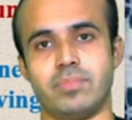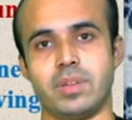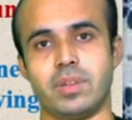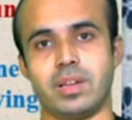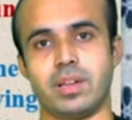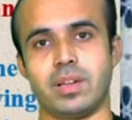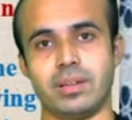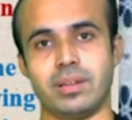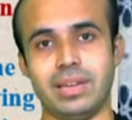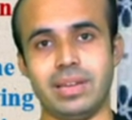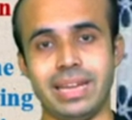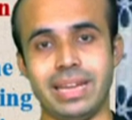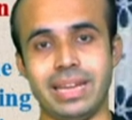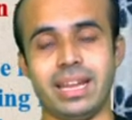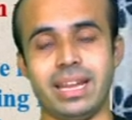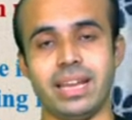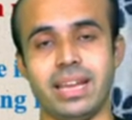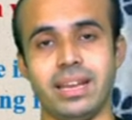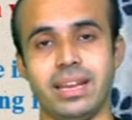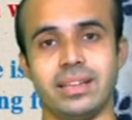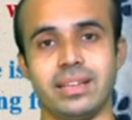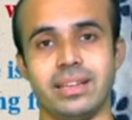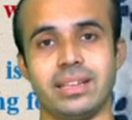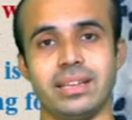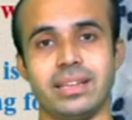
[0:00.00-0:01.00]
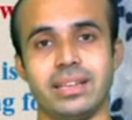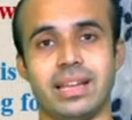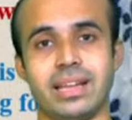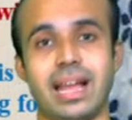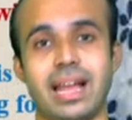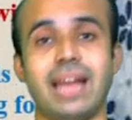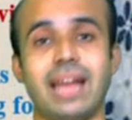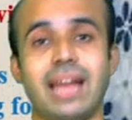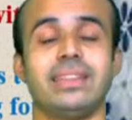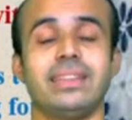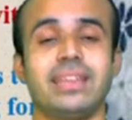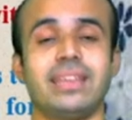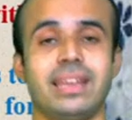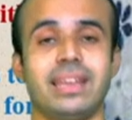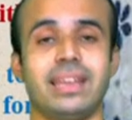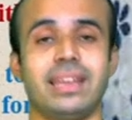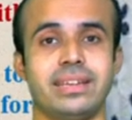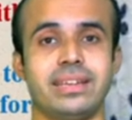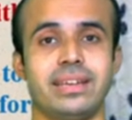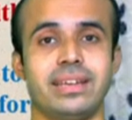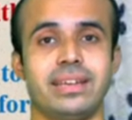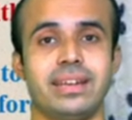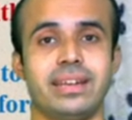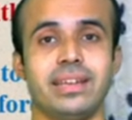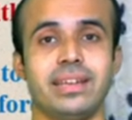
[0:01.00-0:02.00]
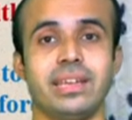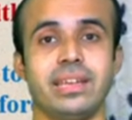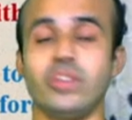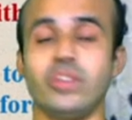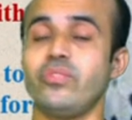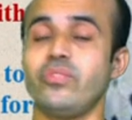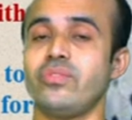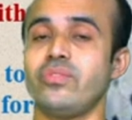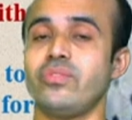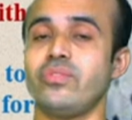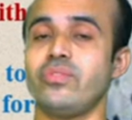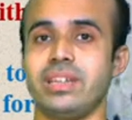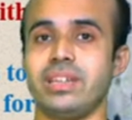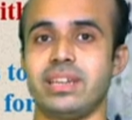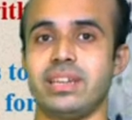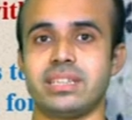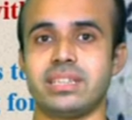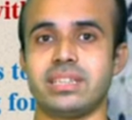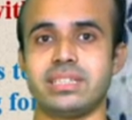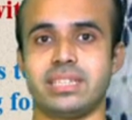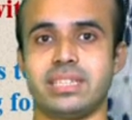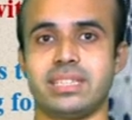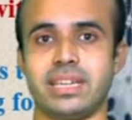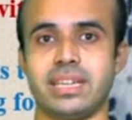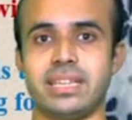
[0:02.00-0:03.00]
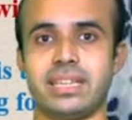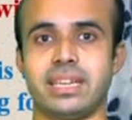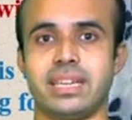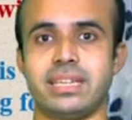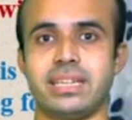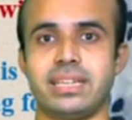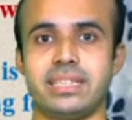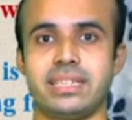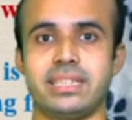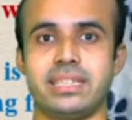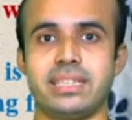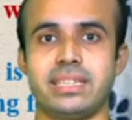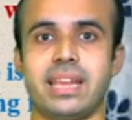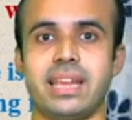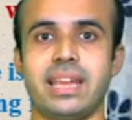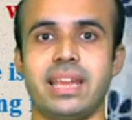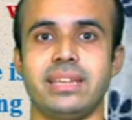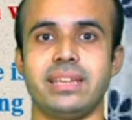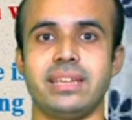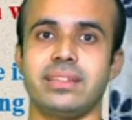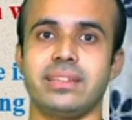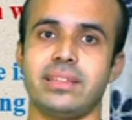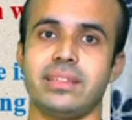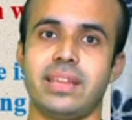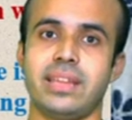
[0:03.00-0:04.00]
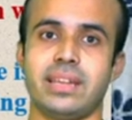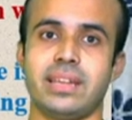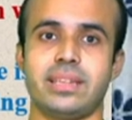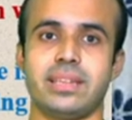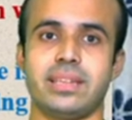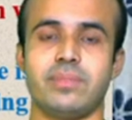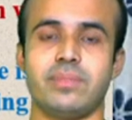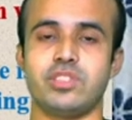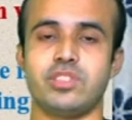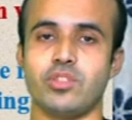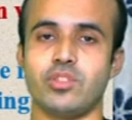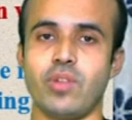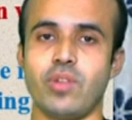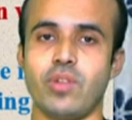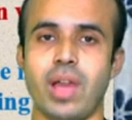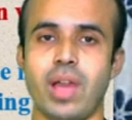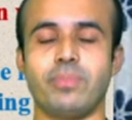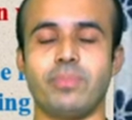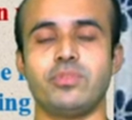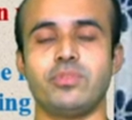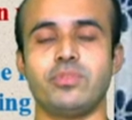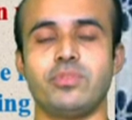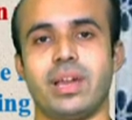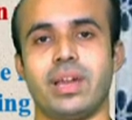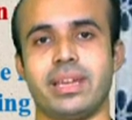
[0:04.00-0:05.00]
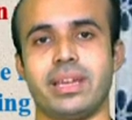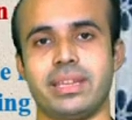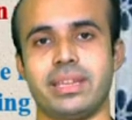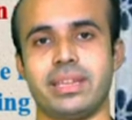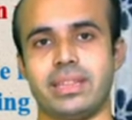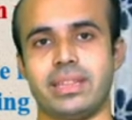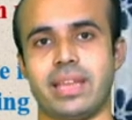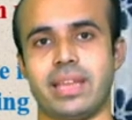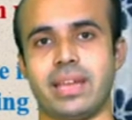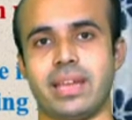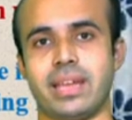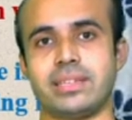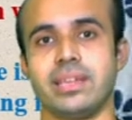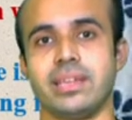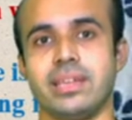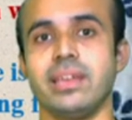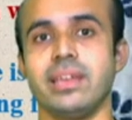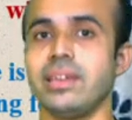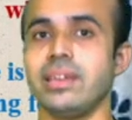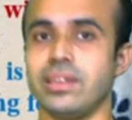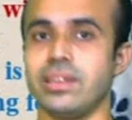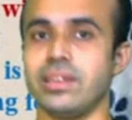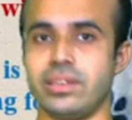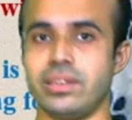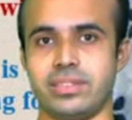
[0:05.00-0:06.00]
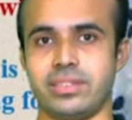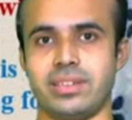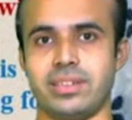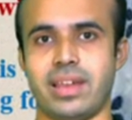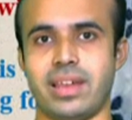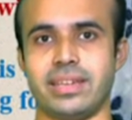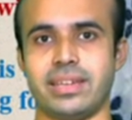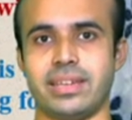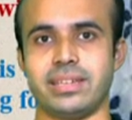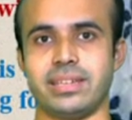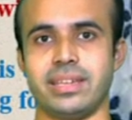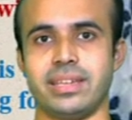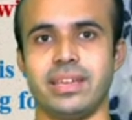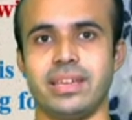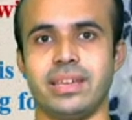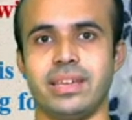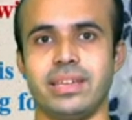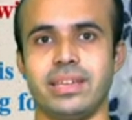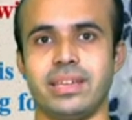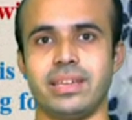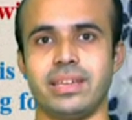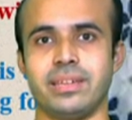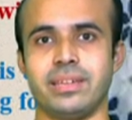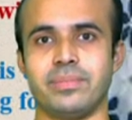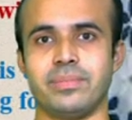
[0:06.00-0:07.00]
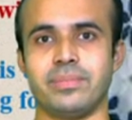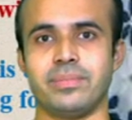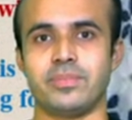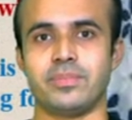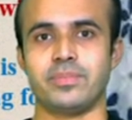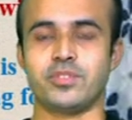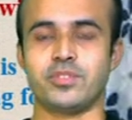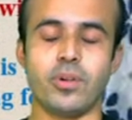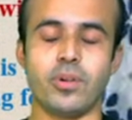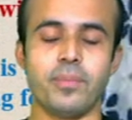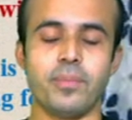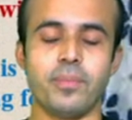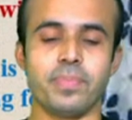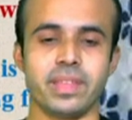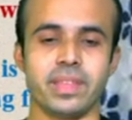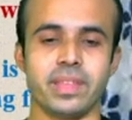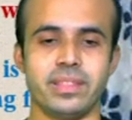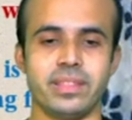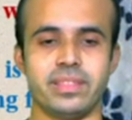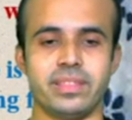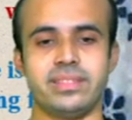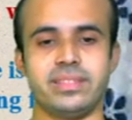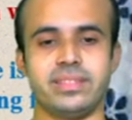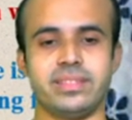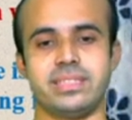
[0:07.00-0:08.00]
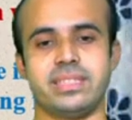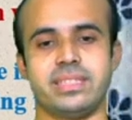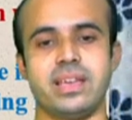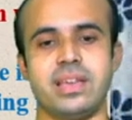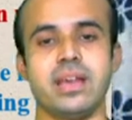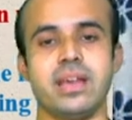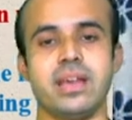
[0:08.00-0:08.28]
leader, and the leader, if leader said that it is right, that times you have to agree that it is right. So this is the